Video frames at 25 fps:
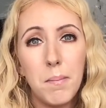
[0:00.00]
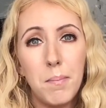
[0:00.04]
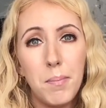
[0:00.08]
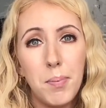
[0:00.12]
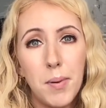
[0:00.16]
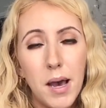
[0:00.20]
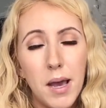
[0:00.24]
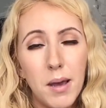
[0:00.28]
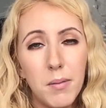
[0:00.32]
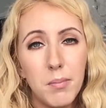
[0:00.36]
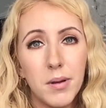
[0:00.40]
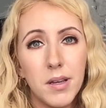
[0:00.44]

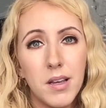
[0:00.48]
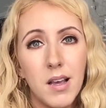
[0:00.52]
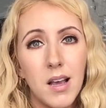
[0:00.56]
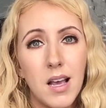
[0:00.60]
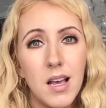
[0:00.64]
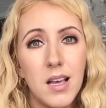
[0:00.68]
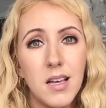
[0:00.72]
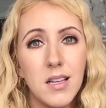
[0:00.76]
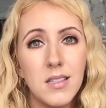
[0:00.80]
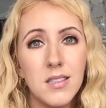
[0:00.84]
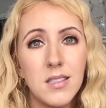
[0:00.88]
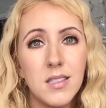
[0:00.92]
but
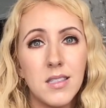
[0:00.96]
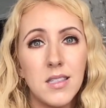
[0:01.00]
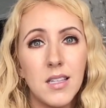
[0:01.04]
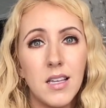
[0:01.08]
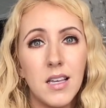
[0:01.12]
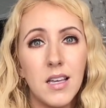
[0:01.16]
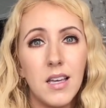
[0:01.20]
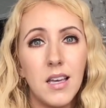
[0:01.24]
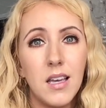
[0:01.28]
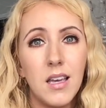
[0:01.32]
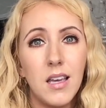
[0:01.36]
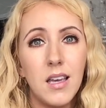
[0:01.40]
because
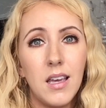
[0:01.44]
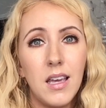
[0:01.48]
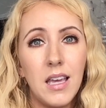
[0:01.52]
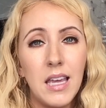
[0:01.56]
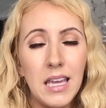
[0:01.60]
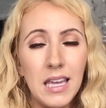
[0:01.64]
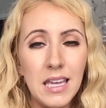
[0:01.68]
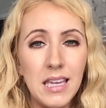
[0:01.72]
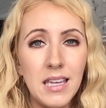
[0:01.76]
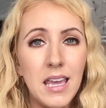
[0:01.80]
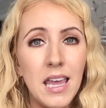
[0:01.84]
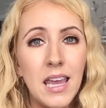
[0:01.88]

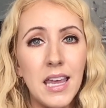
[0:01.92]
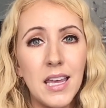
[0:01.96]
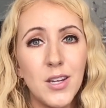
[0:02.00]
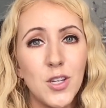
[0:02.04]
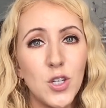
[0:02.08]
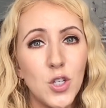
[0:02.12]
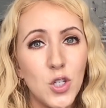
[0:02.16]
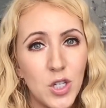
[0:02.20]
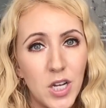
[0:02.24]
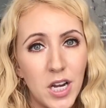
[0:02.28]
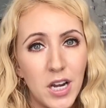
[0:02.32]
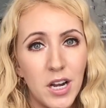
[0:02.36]
he
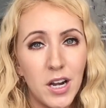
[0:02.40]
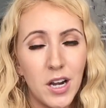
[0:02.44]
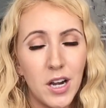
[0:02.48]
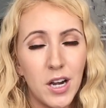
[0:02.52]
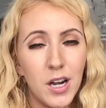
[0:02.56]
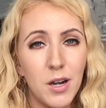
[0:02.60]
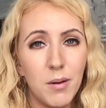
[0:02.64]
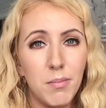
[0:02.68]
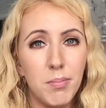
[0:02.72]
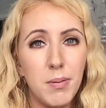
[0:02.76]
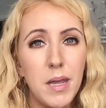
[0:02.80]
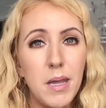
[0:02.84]
can't
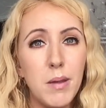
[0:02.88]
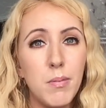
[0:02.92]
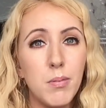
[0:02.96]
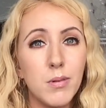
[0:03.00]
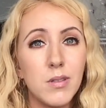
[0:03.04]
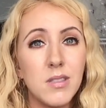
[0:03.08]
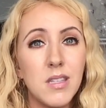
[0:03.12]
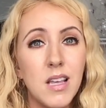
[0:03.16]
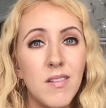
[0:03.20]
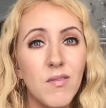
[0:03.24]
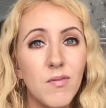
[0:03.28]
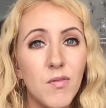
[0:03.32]
share
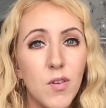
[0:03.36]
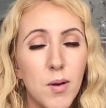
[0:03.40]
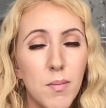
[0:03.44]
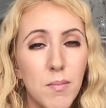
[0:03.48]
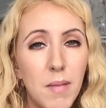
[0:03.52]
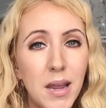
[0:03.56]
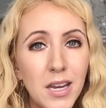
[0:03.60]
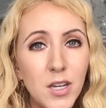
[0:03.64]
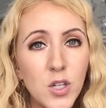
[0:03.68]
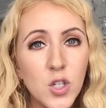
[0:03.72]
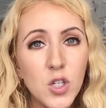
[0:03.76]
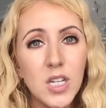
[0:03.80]
people's
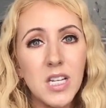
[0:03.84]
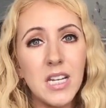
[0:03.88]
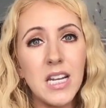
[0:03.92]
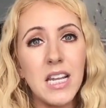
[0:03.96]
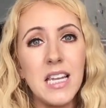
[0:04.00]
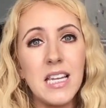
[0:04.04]
information,